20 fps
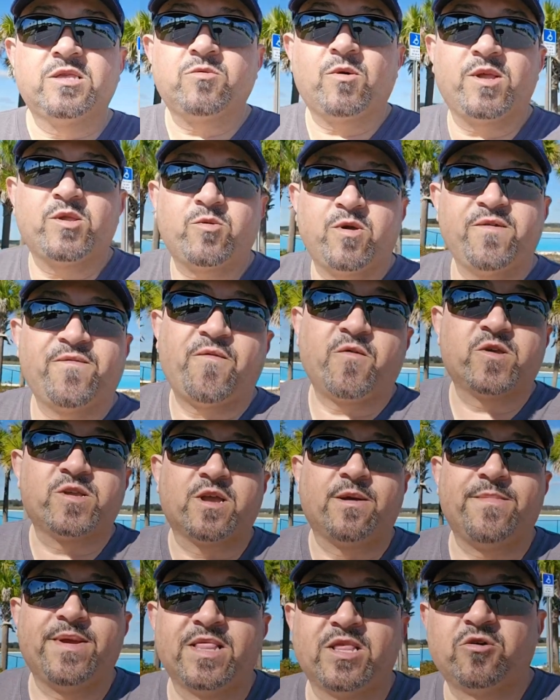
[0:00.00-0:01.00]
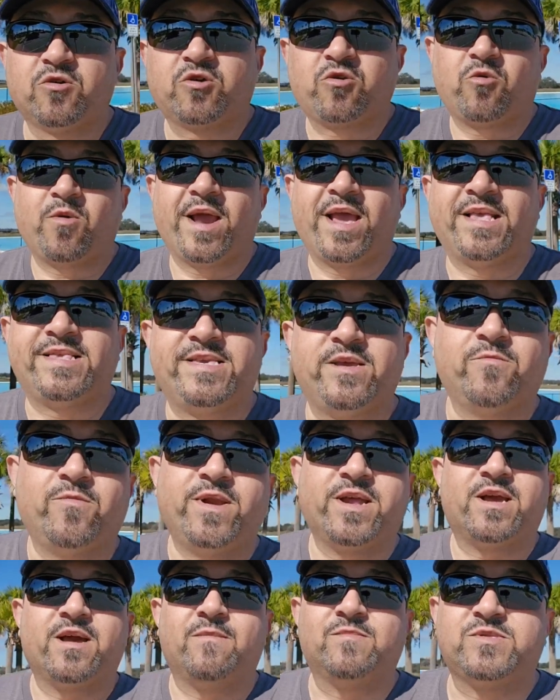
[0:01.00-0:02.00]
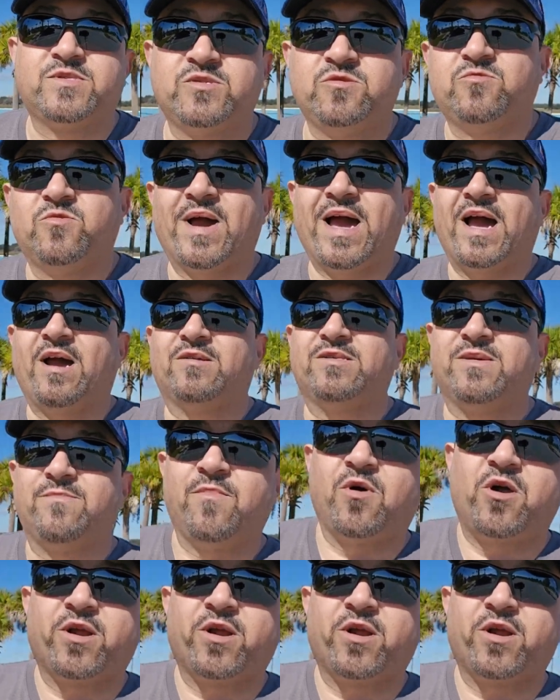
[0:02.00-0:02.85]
is going to be a little crazy when it comes to housing